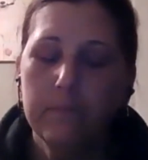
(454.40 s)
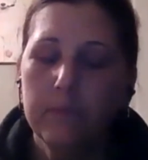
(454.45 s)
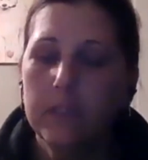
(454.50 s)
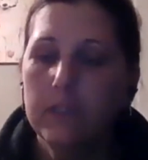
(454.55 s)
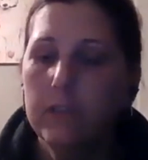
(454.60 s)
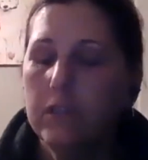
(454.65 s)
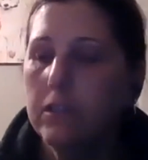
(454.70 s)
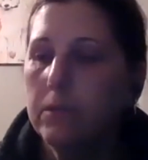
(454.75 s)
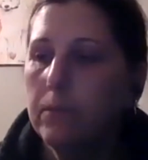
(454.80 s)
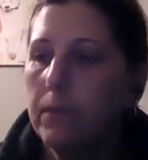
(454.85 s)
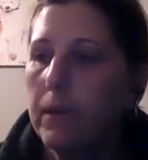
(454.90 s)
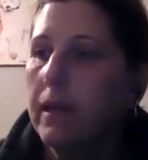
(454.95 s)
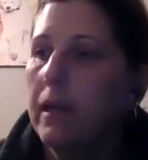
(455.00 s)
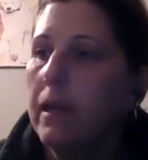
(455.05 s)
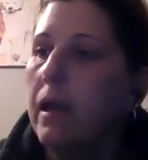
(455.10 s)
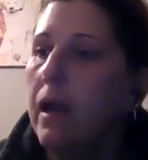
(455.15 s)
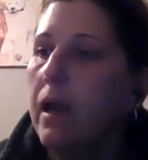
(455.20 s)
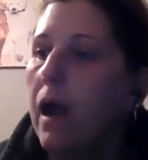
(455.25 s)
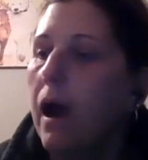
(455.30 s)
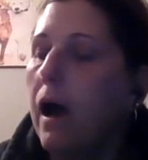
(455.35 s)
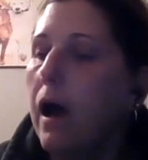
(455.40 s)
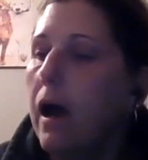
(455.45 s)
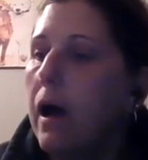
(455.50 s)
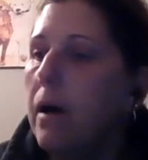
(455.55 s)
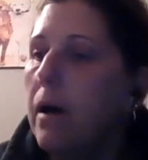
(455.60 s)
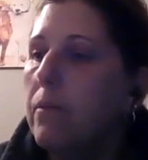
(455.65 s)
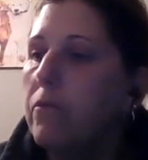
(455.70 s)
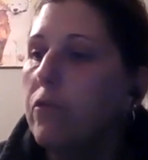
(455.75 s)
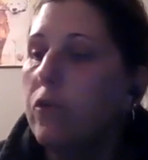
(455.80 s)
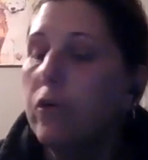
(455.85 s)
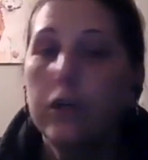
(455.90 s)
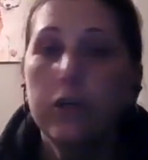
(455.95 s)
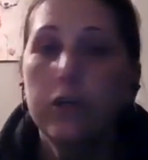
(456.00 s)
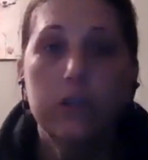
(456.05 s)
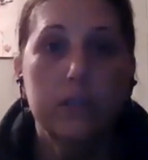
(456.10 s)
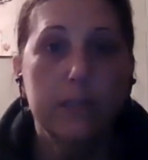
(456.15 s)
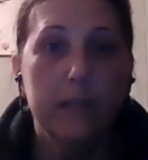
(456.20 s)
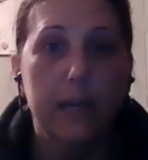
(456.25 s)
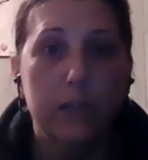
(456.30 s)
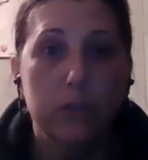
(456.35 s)
Excuse me. For your
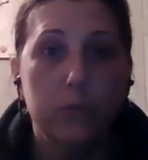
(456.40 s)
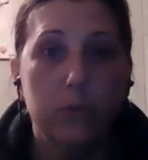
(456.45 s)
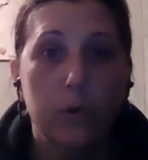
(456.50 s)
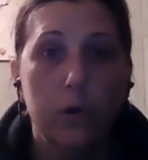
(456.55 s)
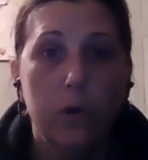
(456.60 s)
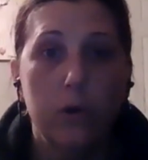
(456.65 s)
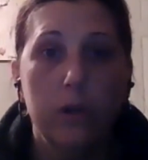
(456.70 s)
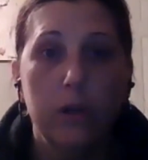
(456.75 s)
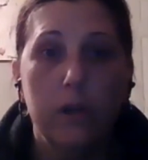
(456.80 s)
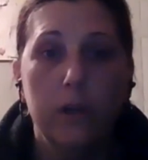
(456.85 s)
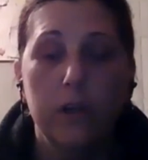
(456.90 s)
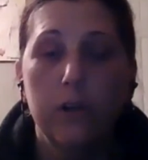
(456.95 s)
schedule,